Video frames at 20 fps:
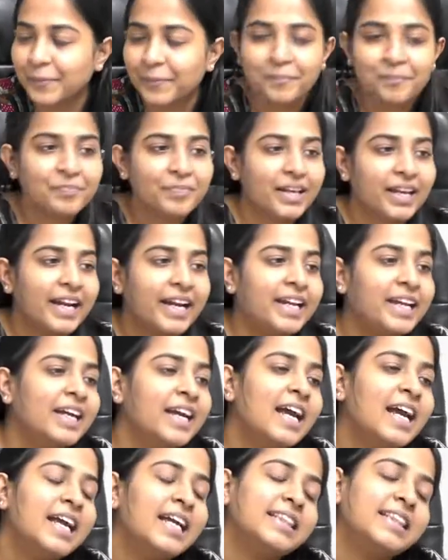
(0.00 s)
right?
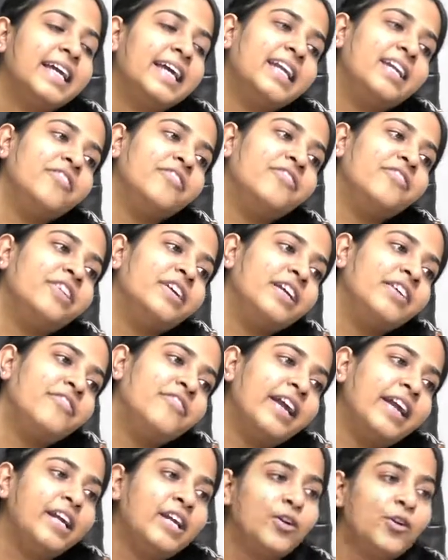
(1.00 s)
Then we
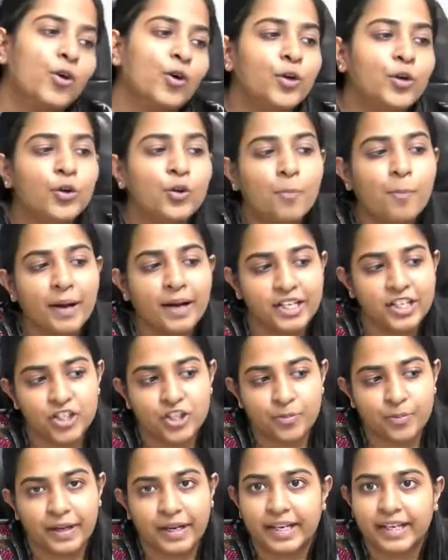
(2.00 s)
went on to
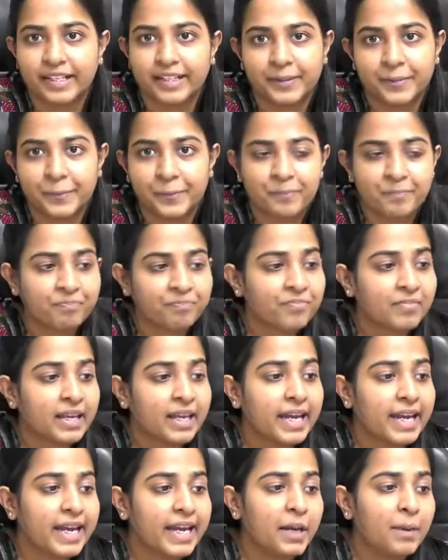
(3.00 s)
punishment.
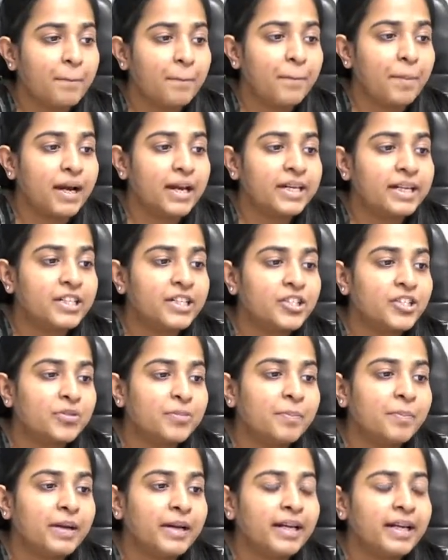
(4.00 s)
In
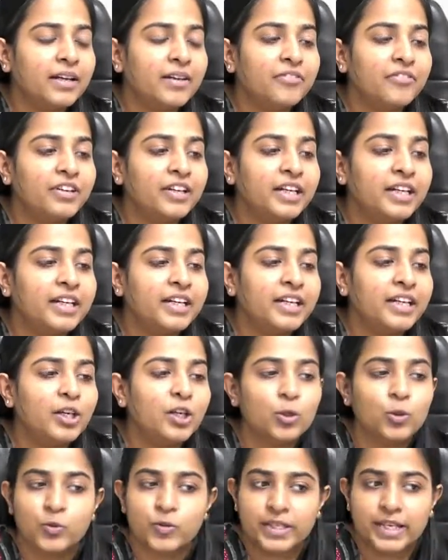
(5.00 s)
punishment, we did 2
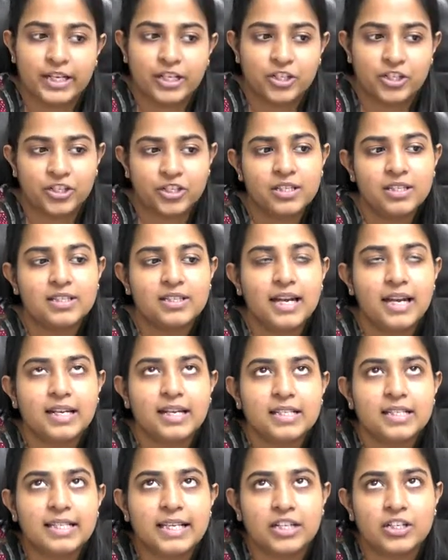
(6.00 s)
sections. That is
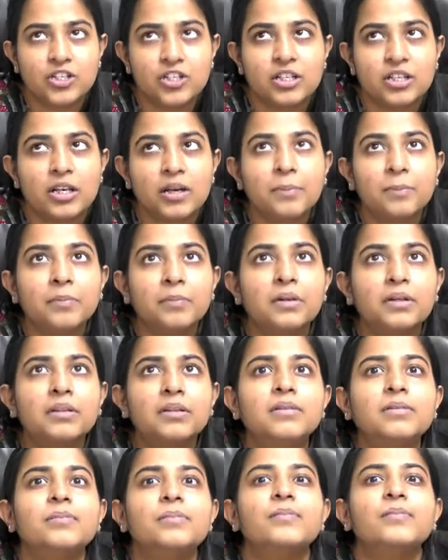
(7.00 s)
section number,
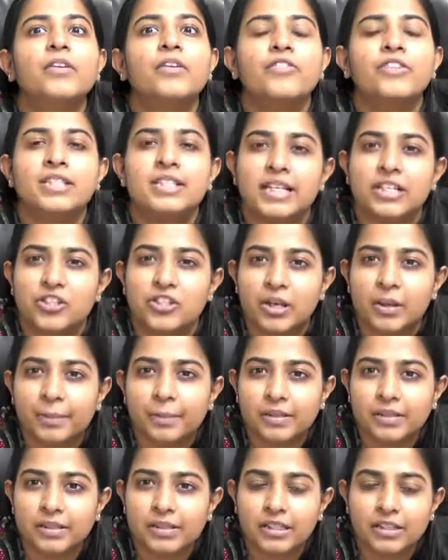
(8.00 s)
which section numbers
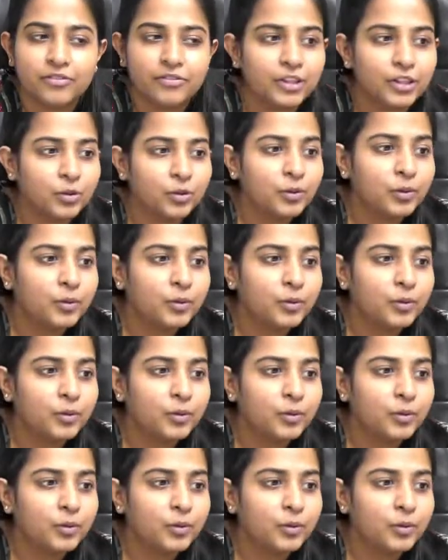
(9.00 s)
did we do?